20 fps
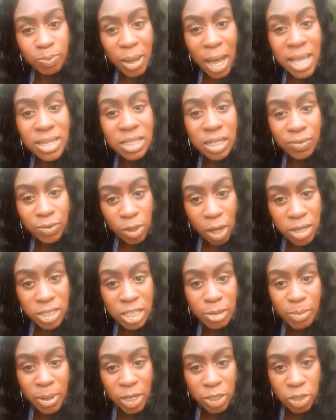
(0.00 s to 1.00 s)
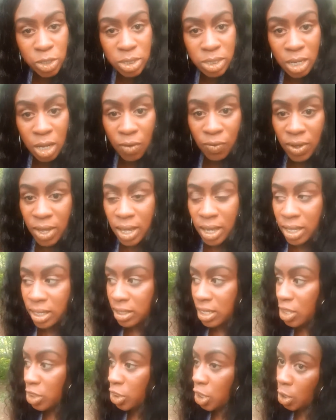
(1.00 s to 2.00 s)
positive thoughts about yourself,
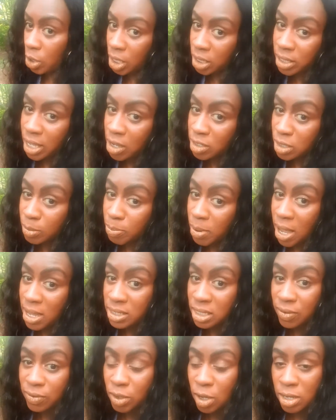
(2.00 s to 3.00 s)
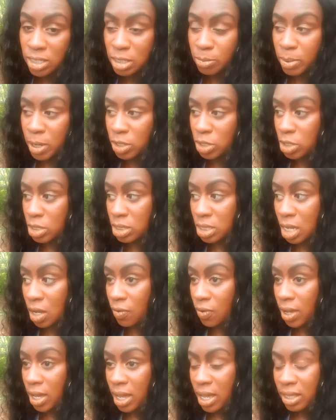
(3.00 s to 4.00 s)
then 30,000 positive thoughts about
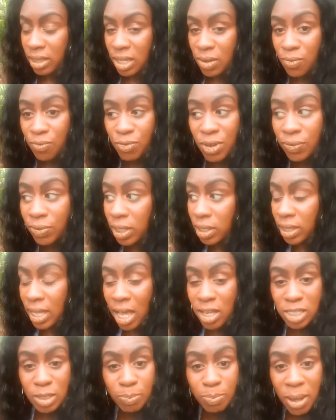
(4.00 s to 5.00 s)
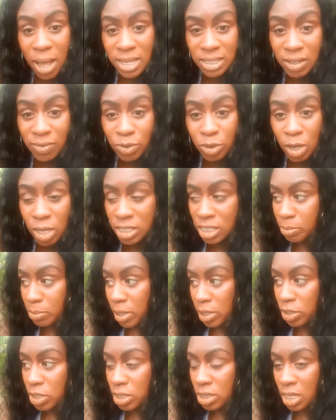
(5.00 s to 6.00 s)
yourself, then 50,000 positive thoughts
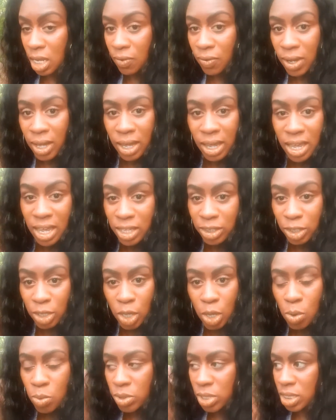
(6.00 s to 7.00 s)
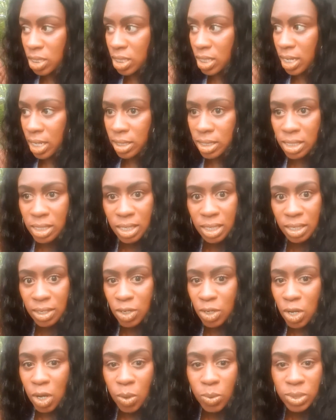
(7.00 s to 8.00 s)
about yourself, and then you just get to,
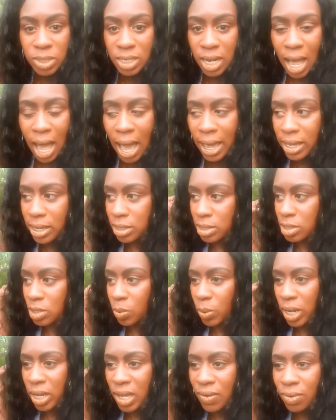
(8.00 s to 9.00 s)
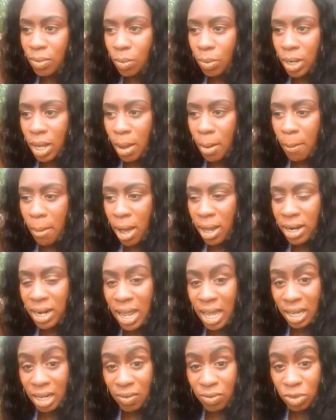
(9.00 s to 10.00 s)
to the highest, to where even when a
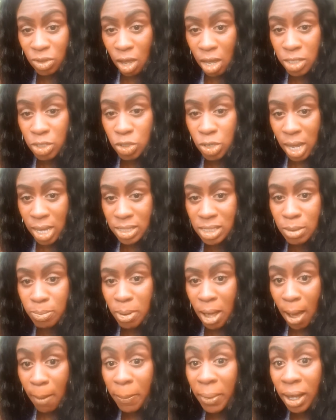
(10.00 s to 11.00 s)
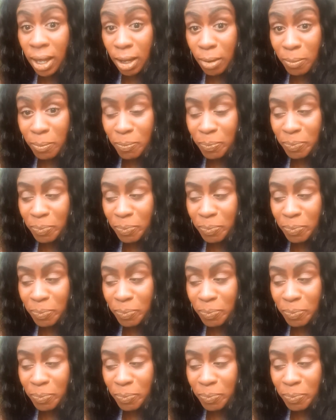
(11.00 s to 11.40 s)
negative thought tries to pop up,